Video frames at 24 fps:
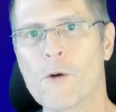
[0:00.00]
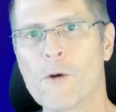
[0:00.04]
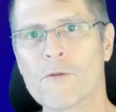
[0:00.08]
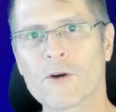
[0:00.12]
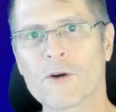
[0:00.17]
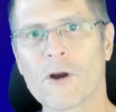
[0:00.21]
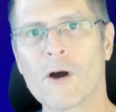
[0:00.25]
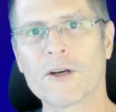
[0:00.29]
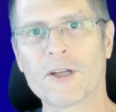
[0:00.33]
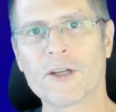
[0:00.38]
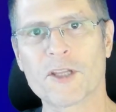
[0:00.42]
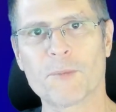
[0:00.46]

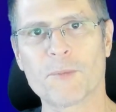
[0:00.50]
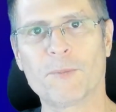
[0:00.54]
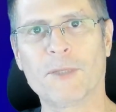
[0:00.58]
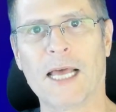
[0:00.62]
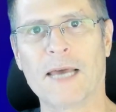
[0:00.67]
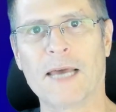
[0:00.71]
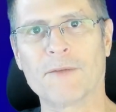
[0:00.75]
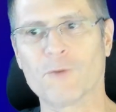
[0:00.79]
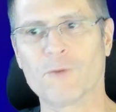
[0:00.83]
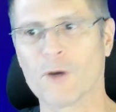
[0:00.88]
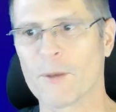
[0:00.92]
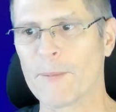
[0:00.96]
onto the
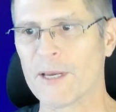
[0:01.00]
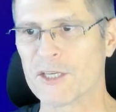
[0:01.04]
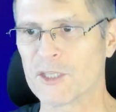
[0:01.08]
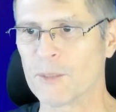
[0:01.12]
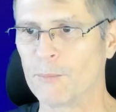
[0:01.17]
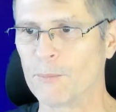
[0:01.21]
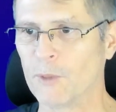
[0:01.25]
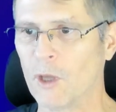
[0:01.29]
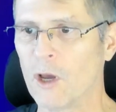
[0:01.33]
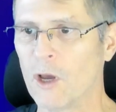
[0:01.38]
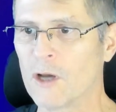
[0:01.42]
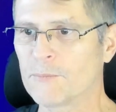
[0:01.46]
platform as the
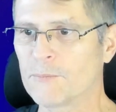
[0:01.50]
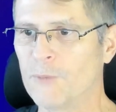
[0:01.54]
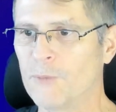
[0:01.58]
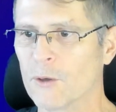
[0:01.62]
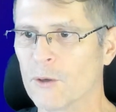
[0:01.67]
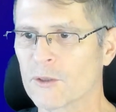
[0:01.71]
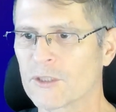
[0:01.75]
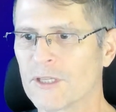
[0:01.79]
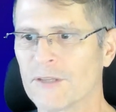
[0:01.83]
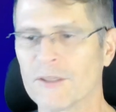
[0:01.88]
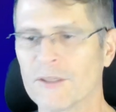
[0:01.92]
blog post,